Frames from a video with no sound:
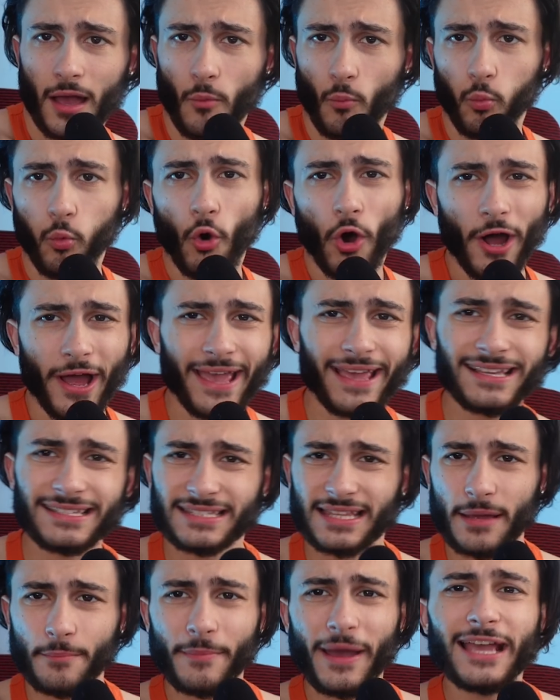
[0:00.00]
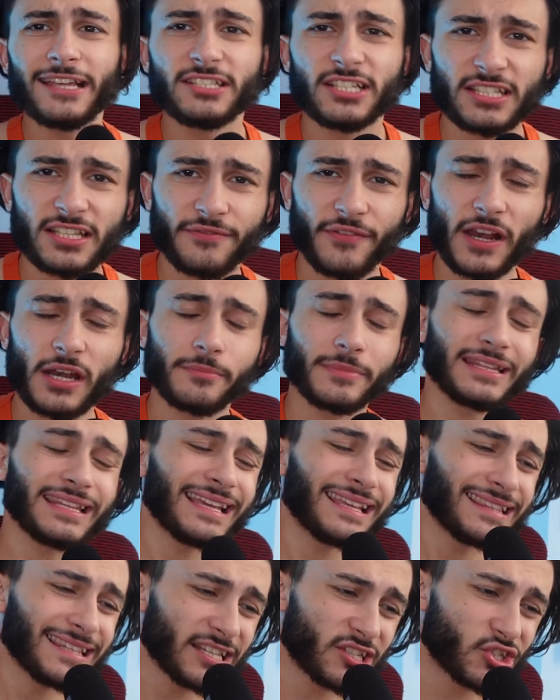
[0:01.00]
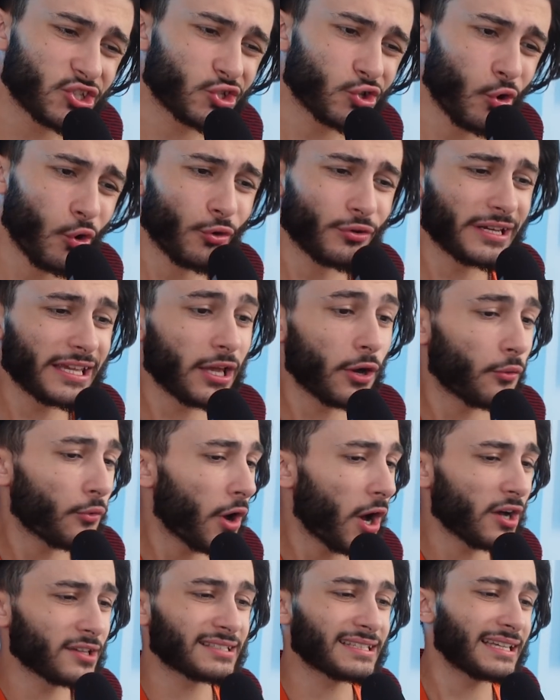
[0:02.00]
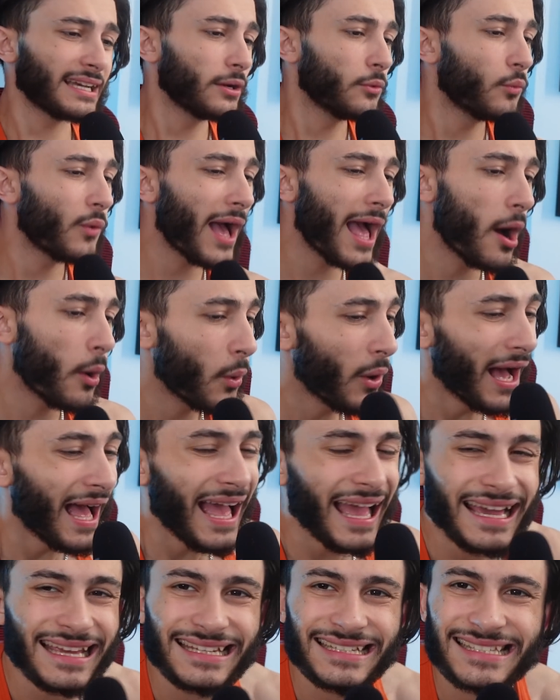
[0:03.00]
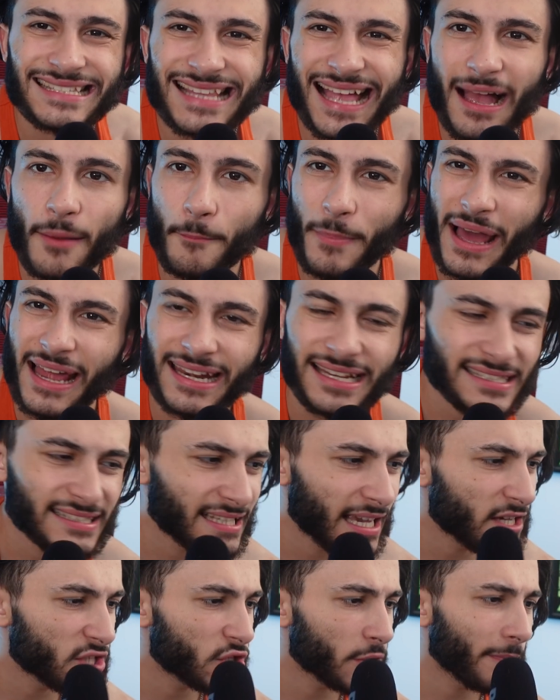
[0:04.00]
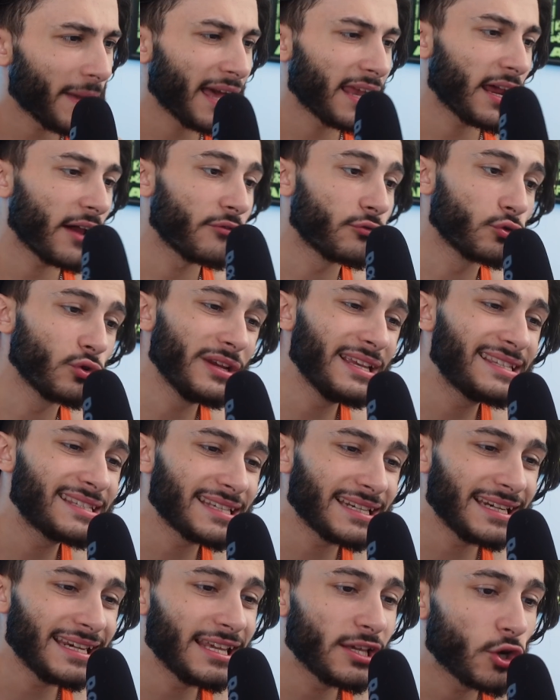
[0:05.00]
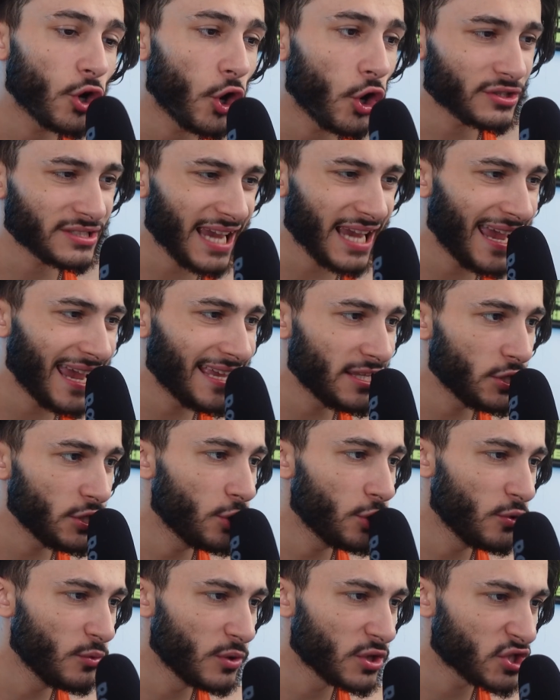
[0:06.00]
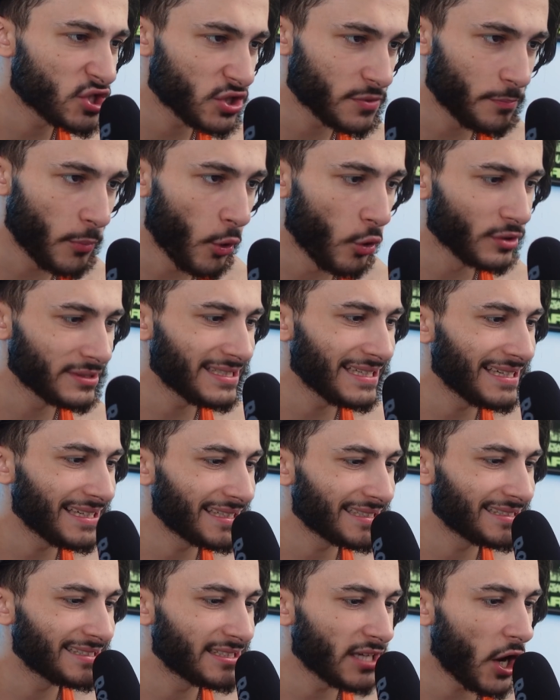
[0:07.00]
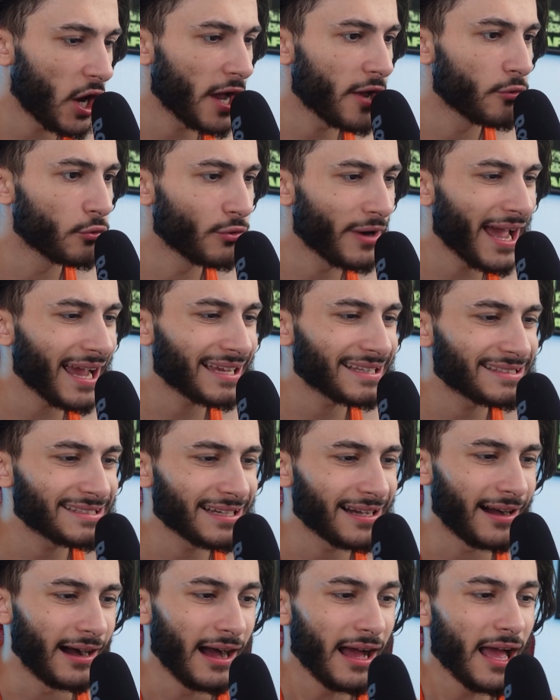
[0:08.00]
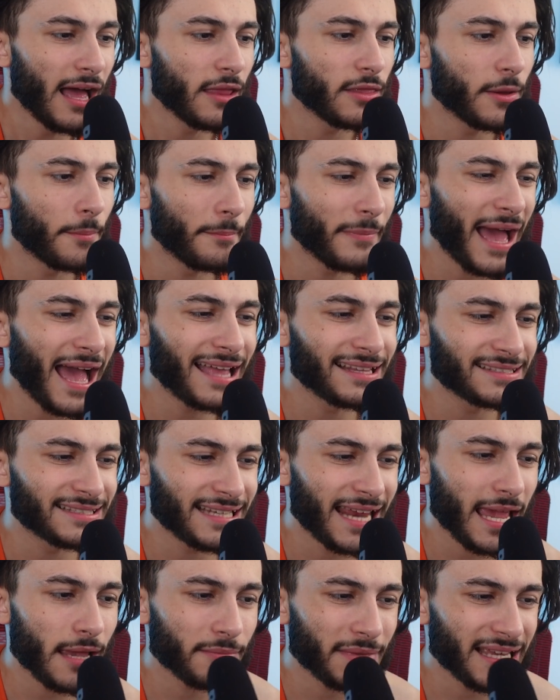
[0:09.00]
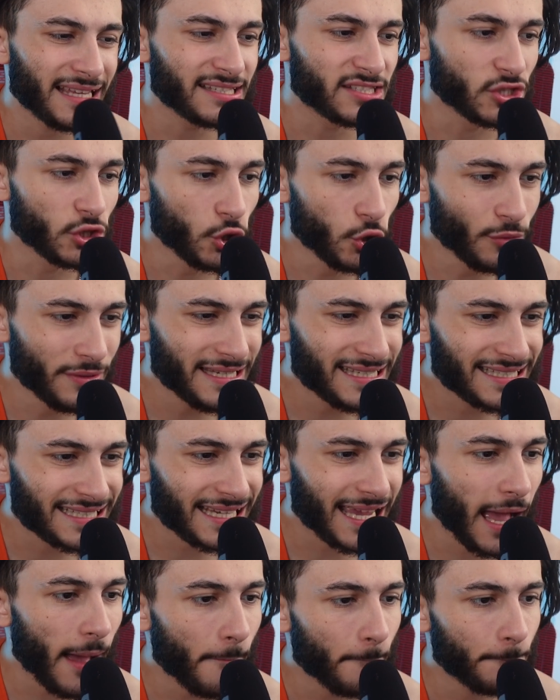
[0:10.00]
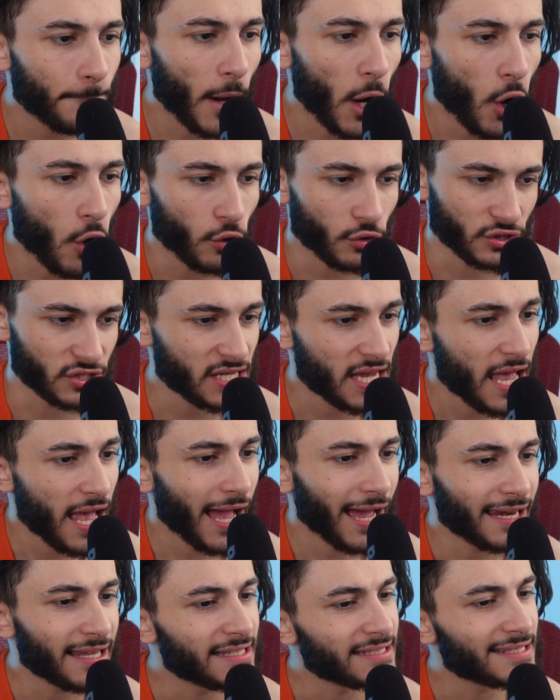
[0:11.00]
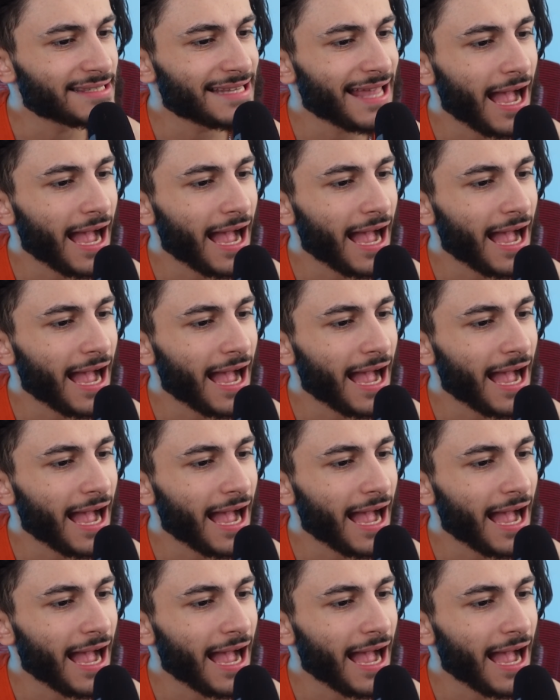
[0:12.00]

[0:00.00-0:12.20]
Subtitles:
And what is the major development in this story, you're asking? Well, it is that Paris Saint-Germain have recently got a new sporting director. The man's name is Luis Campos, and he is